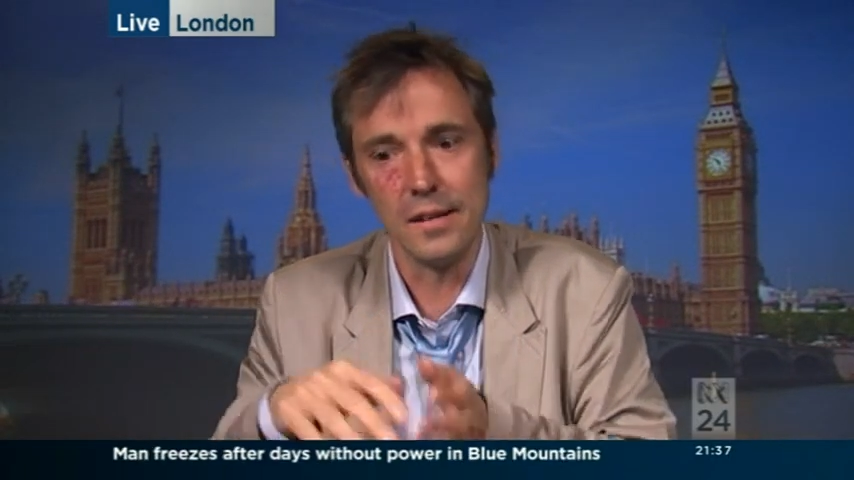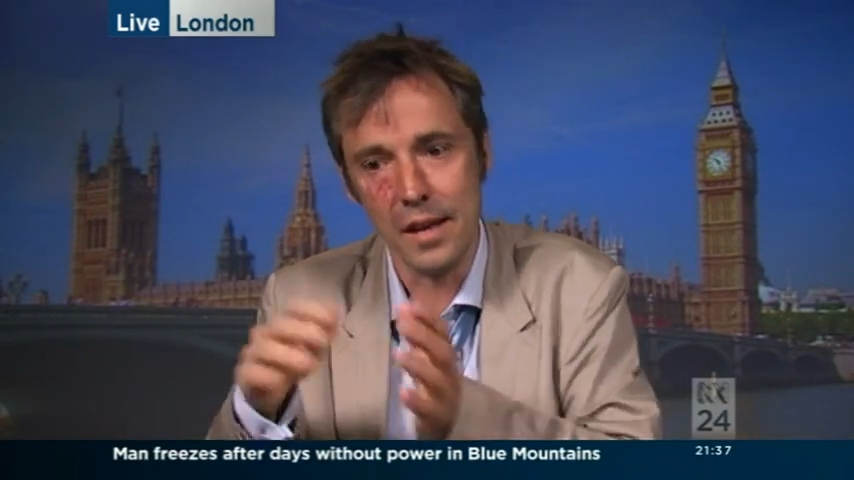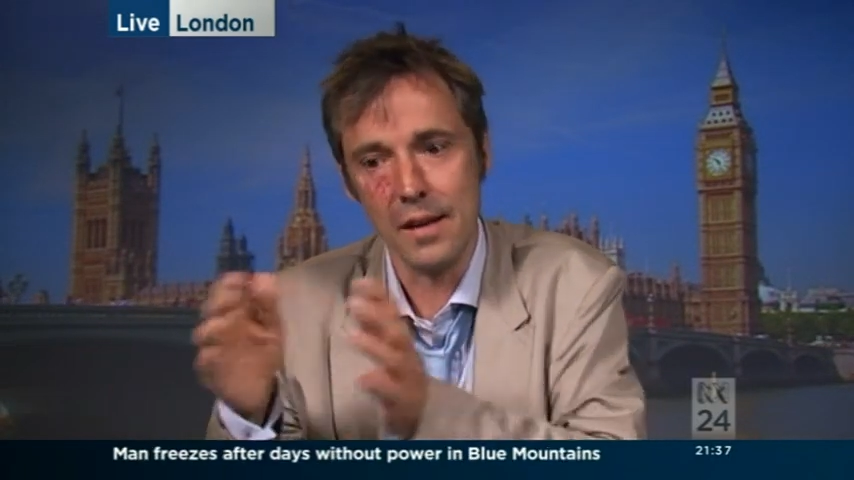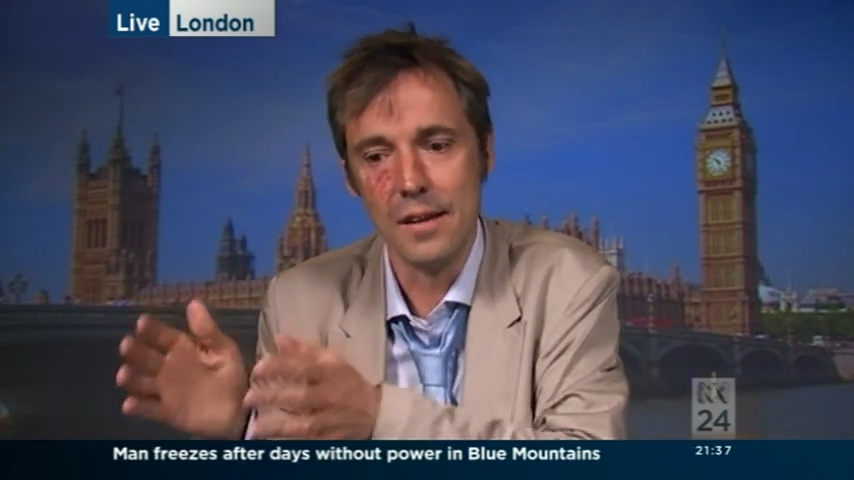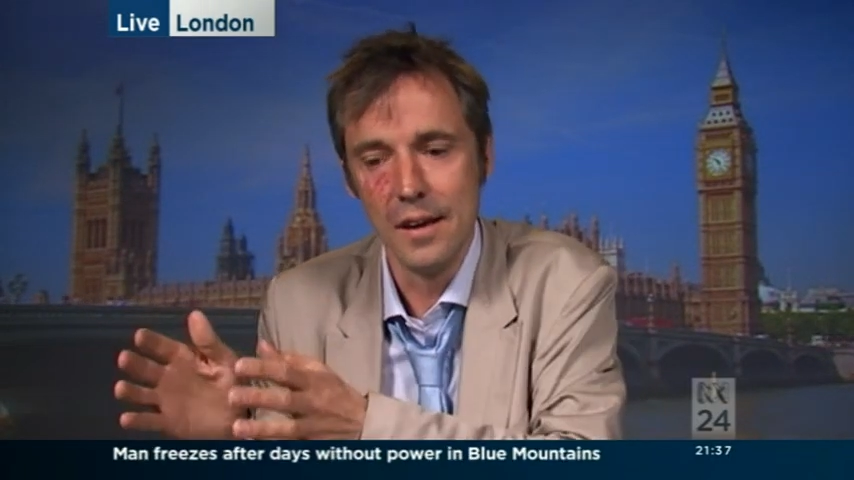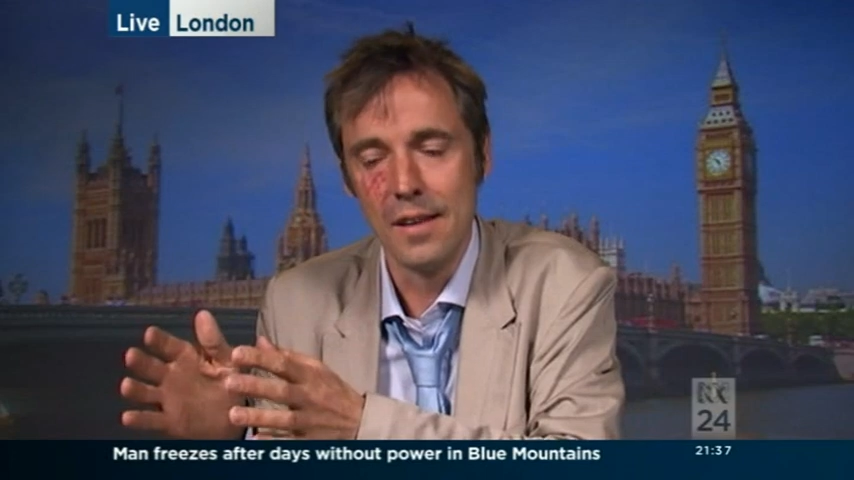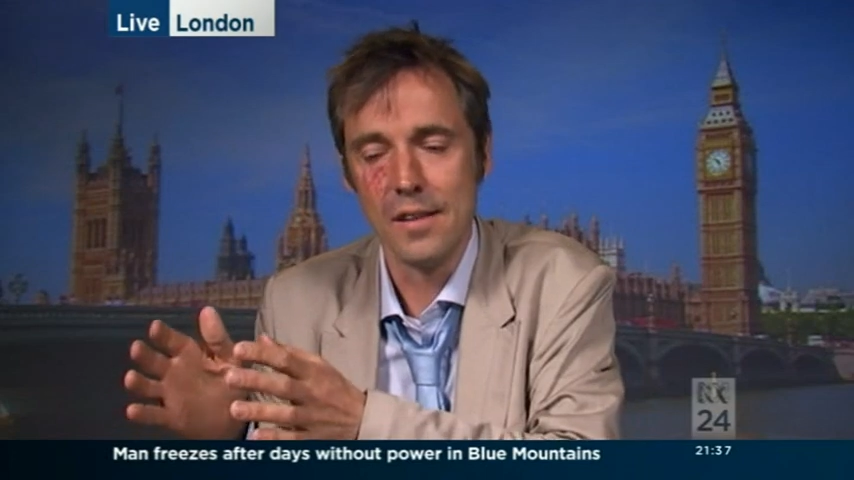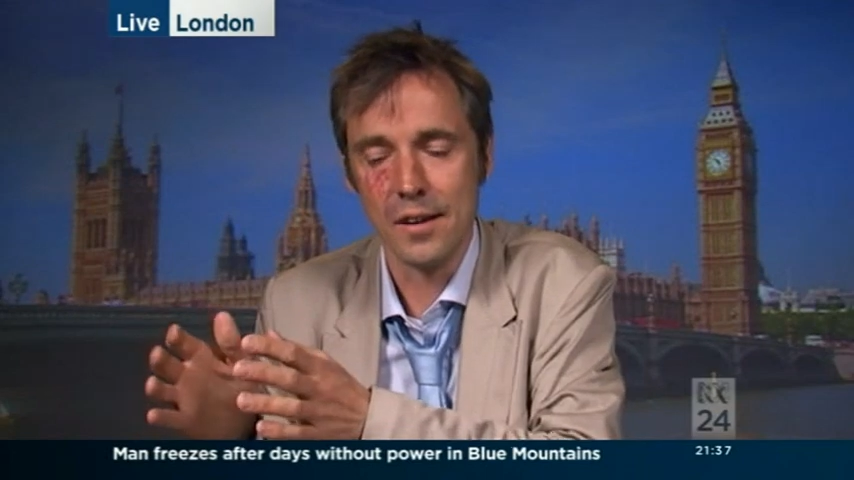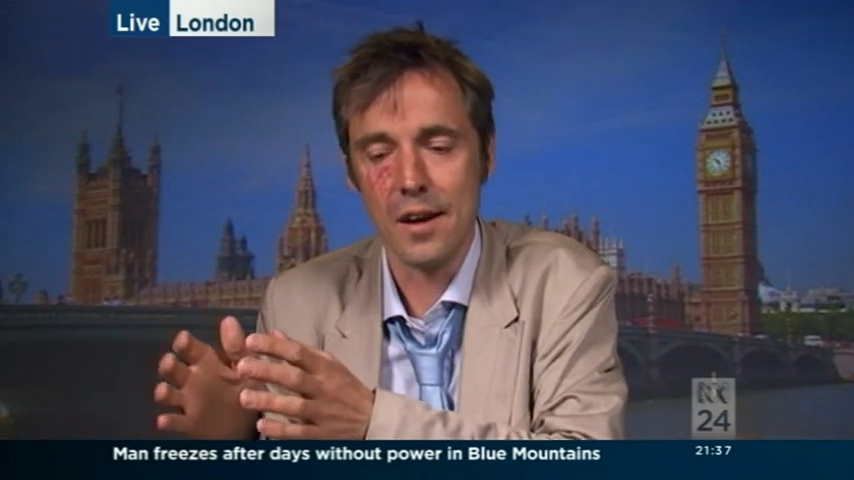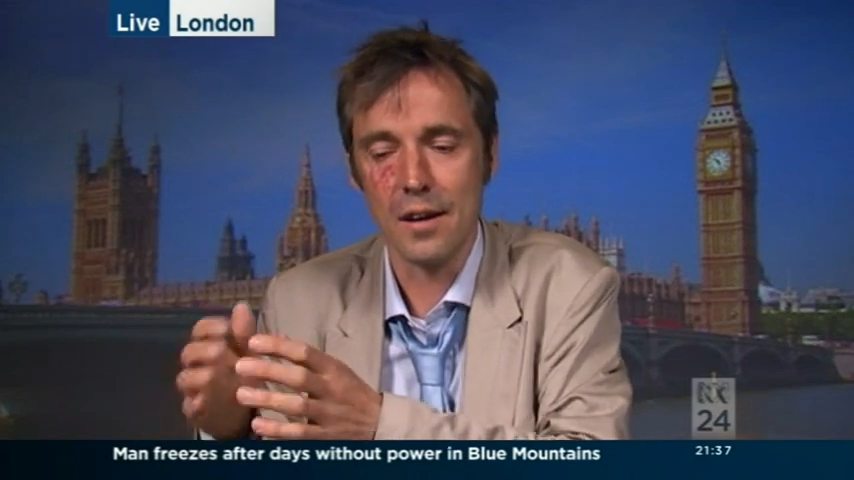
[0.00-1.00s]
and then
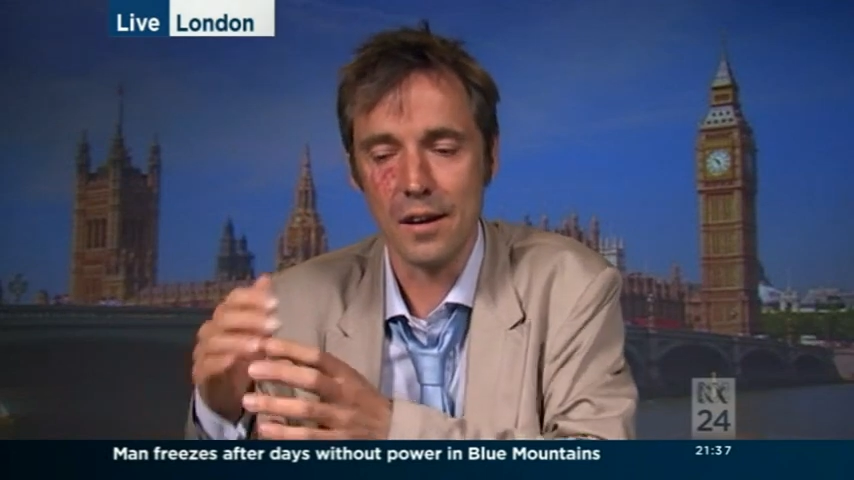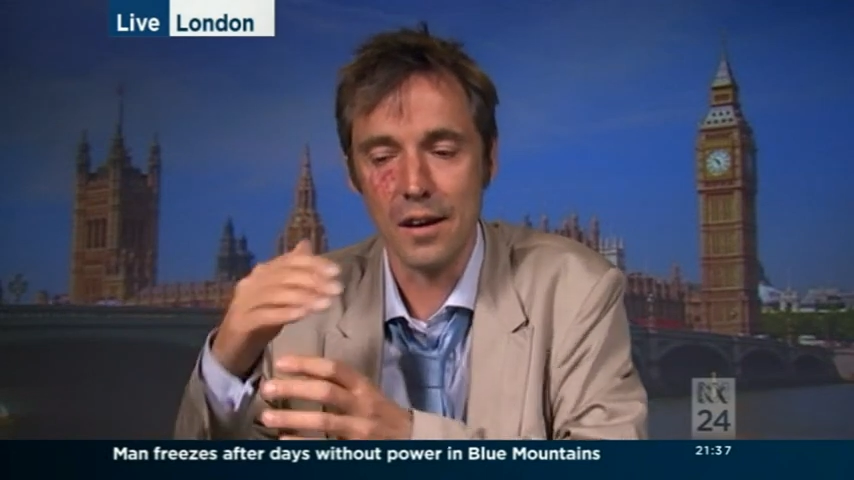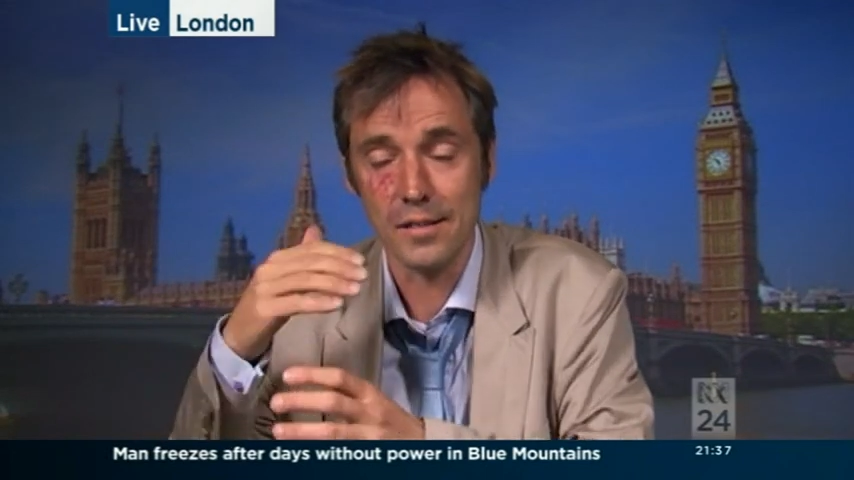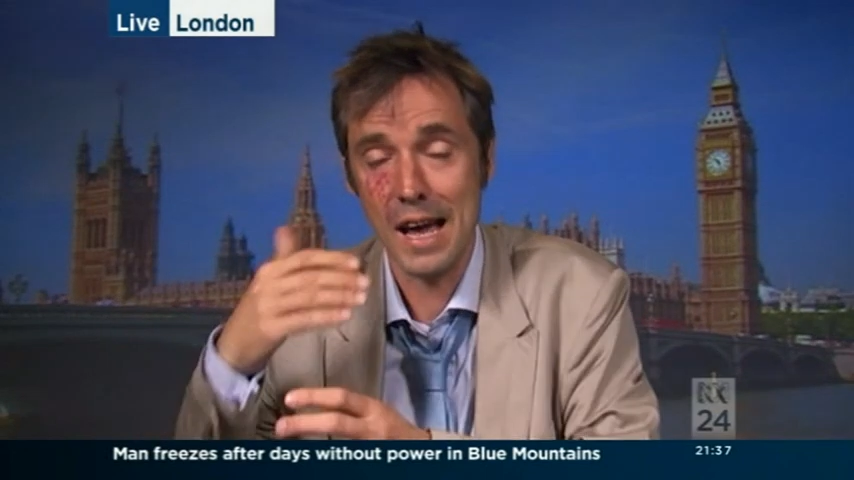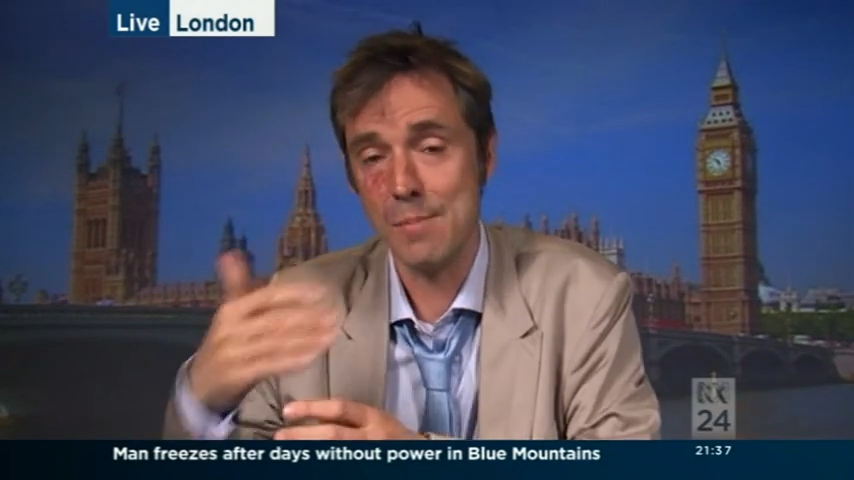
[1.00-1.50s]
the dark arts,